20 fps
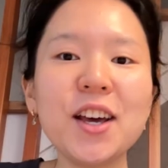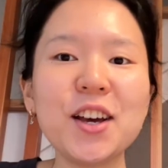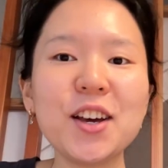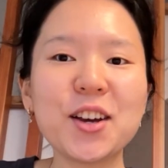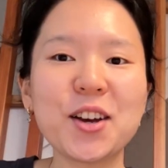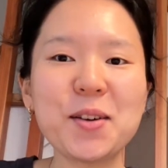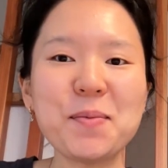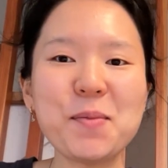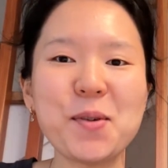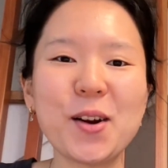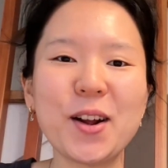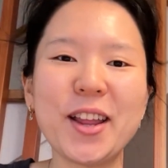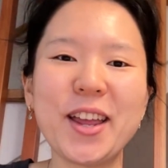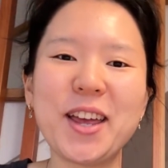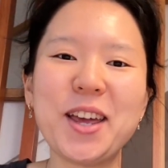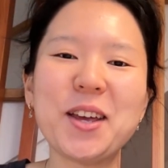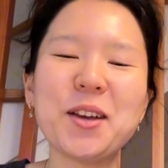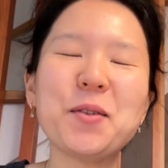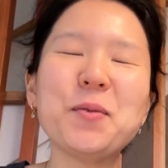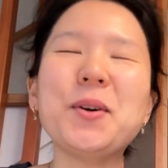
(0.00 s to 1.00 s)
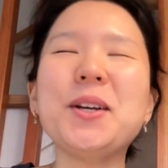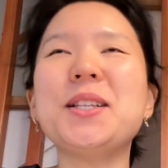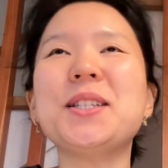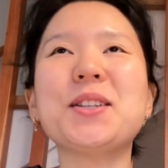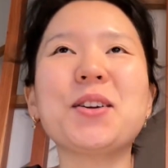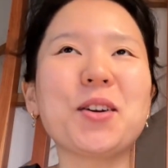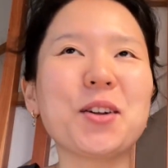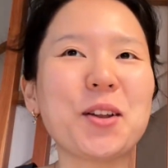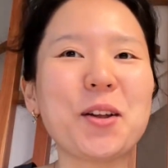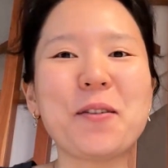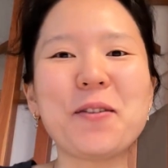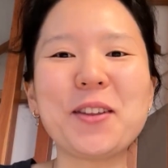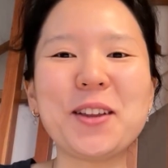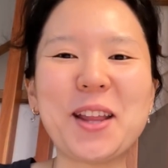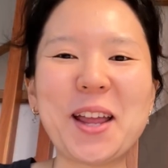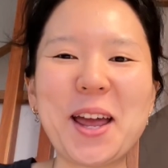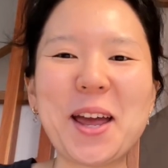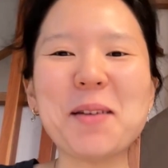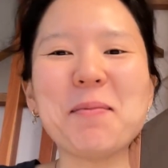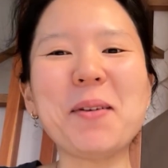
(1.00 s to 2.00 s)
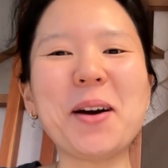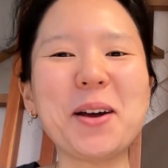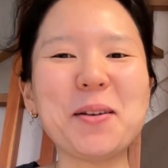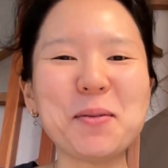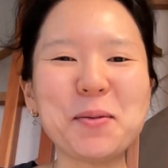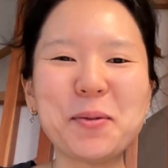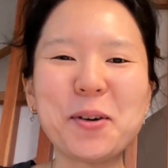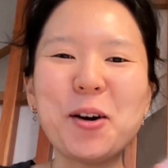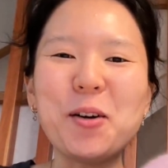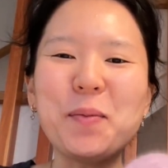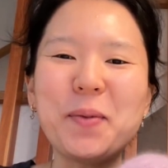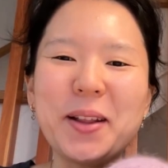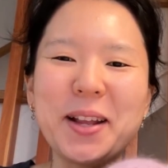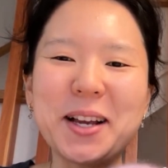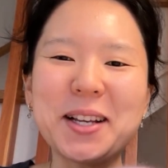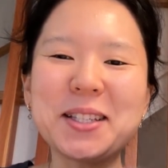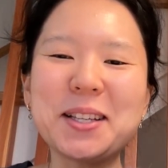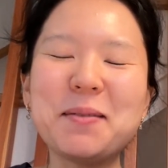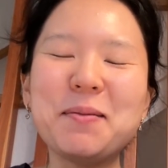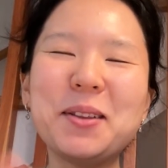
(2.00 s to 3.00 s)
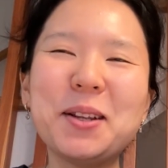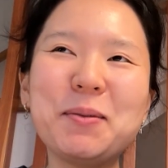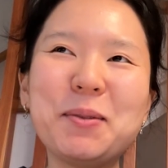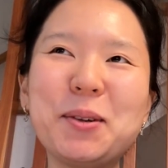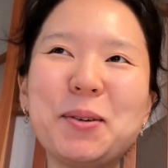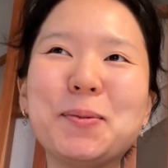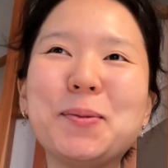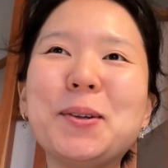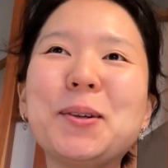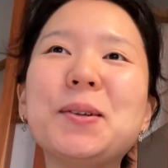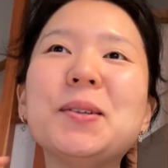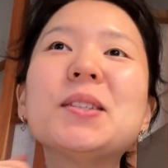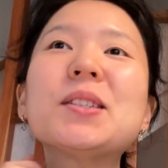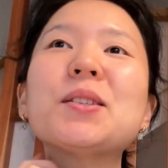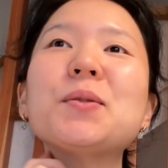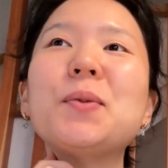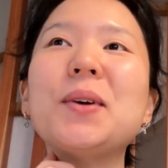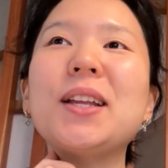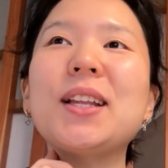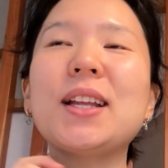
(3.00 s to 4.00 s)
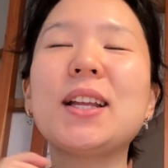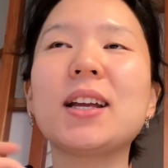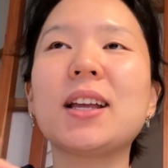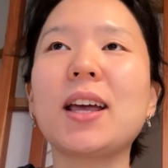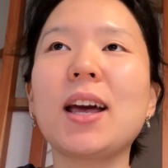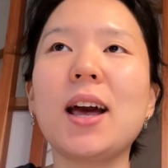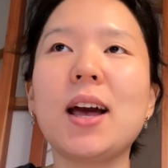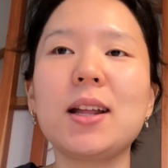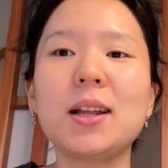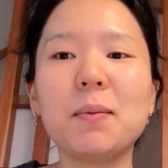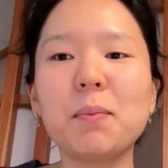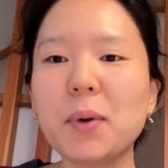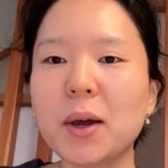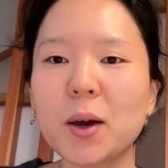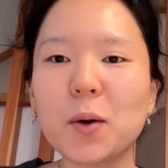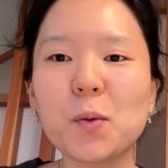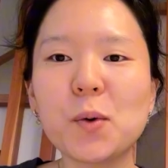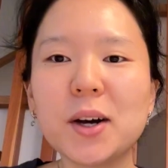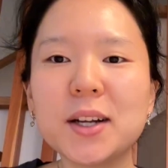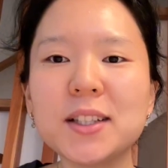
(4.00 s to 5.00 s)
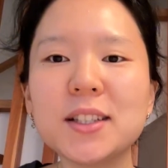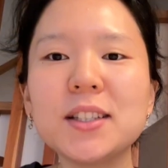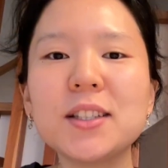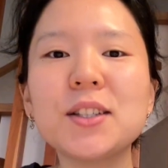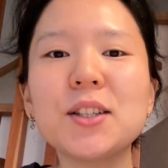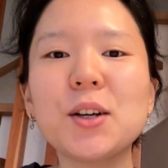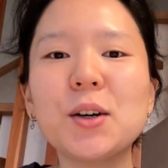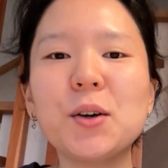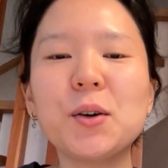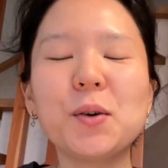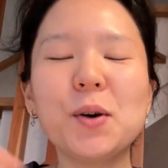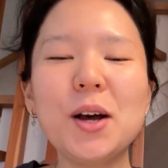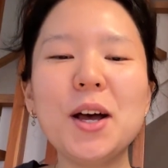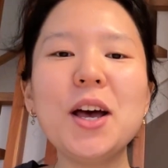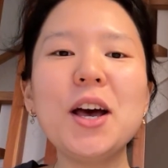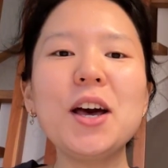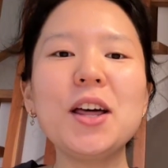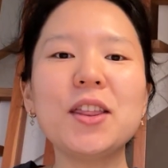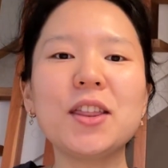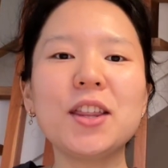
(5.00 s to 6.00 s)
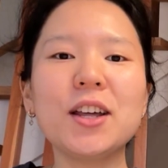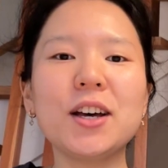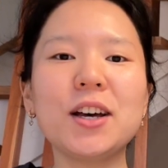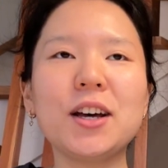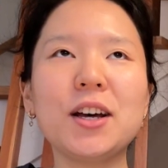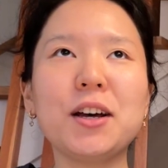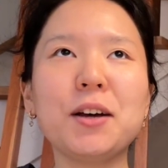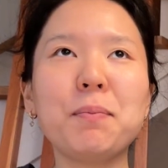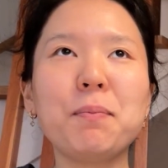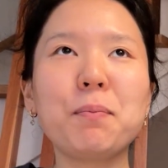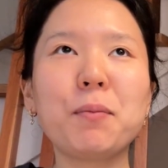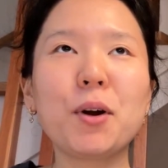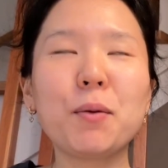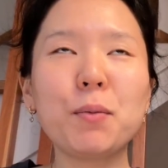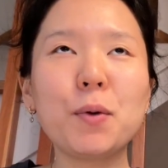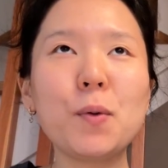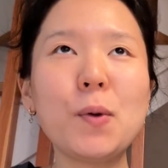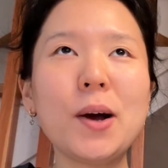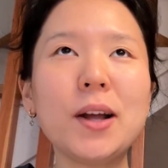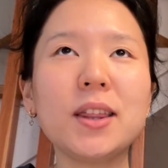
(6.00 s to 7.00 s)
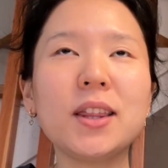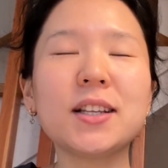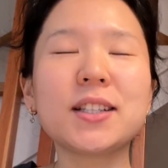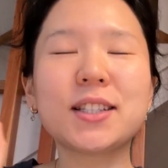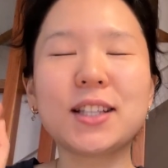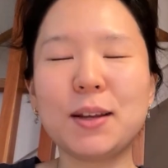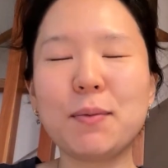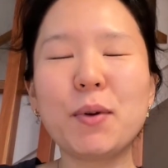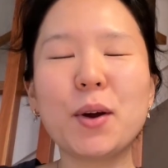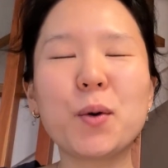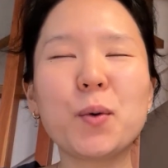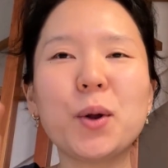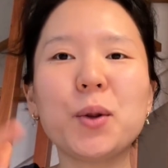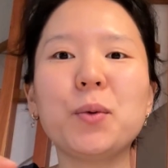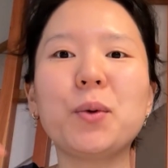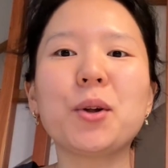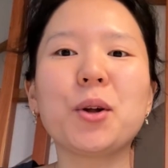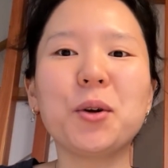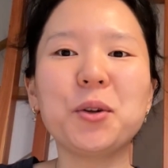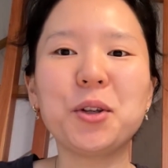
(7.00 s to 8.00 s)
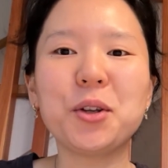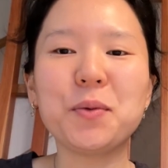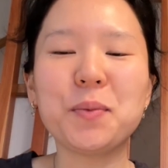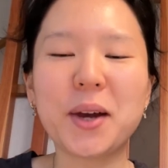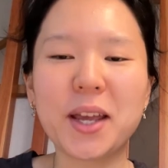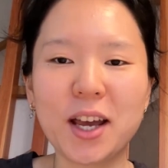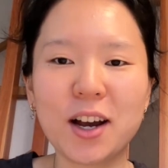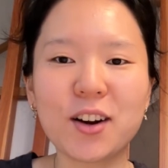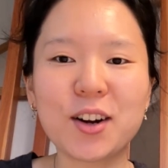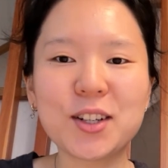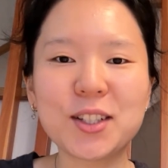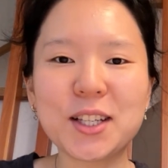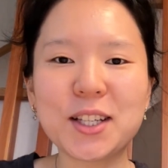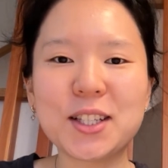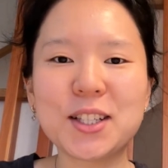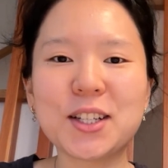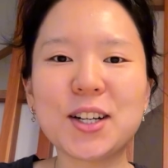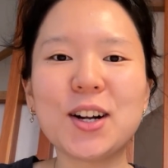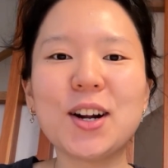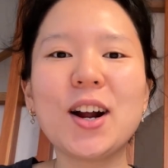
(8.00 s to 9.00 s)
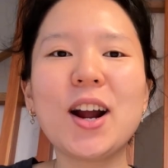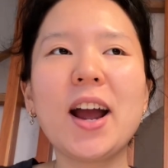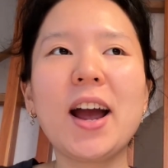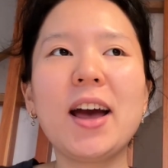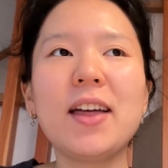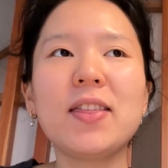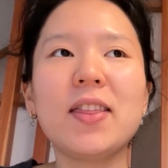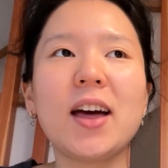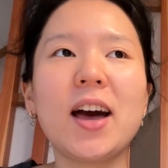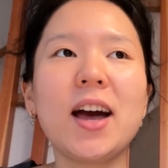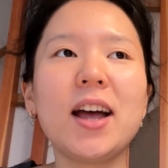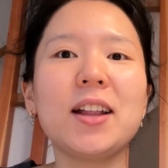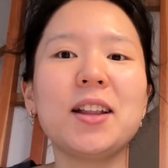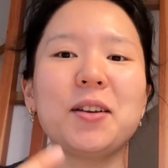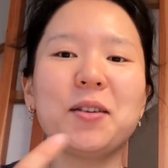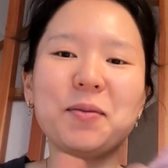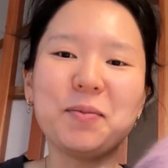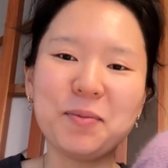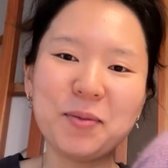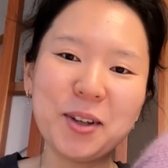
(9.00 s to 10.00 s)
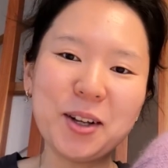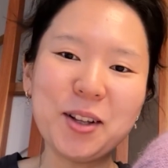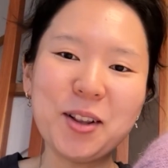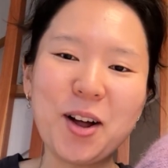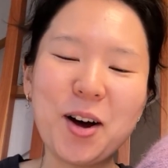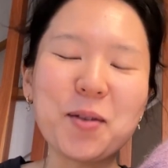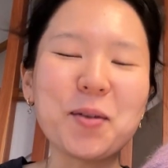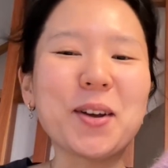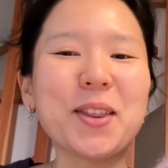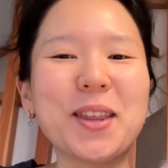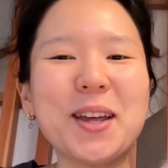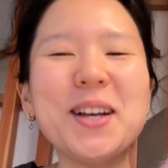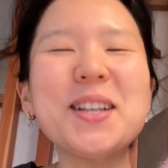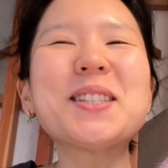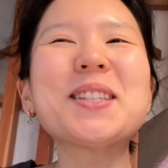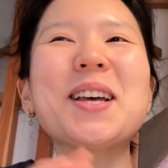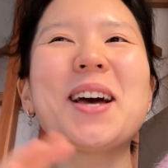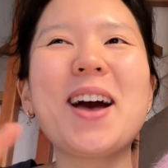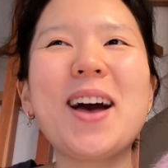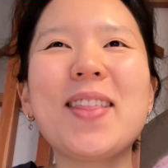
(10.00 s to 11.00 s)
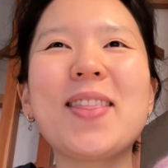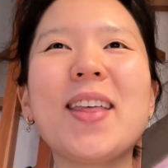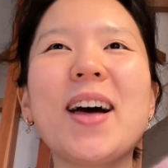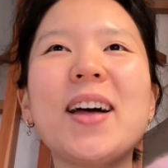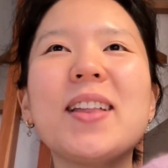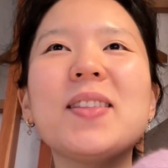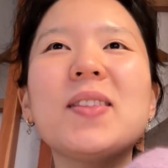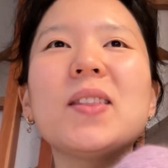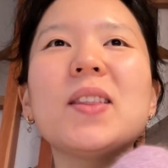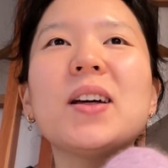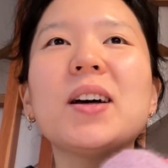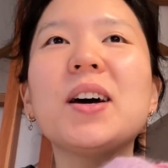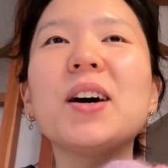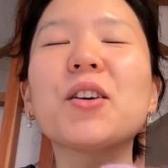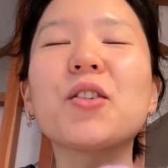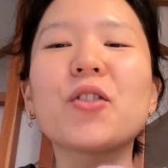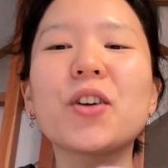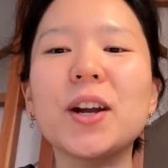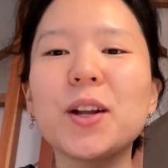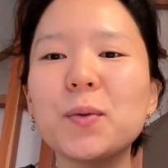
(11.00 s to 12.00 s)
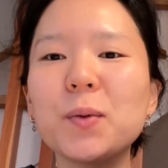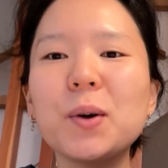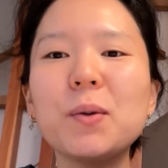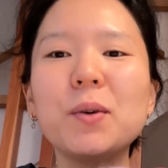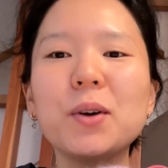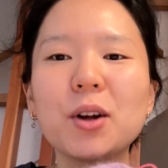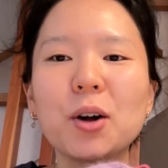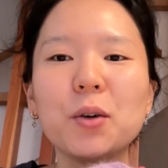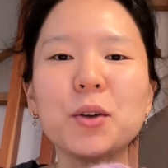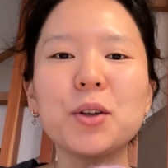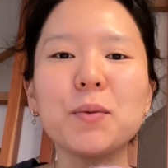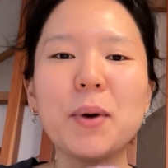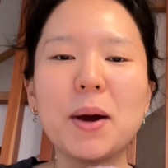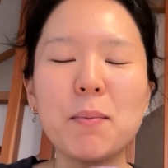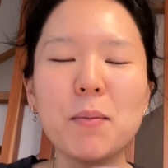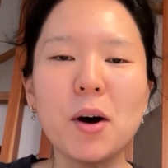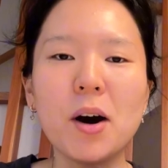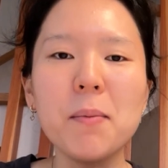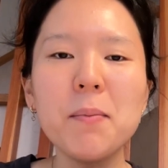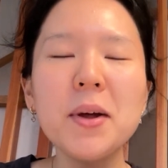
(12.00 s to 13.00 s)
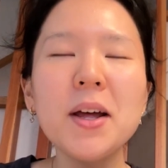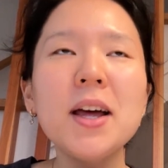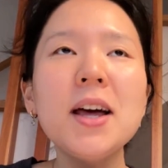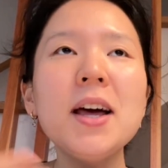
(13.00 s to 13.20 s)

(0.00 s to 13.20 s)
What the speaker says: Good morning. We started off the day by opening some Lavubus. We didn't get any pink ones, so the purple one, the sleeping one, will go to my younger sister, and then along with this, and then the green one will go to my mom.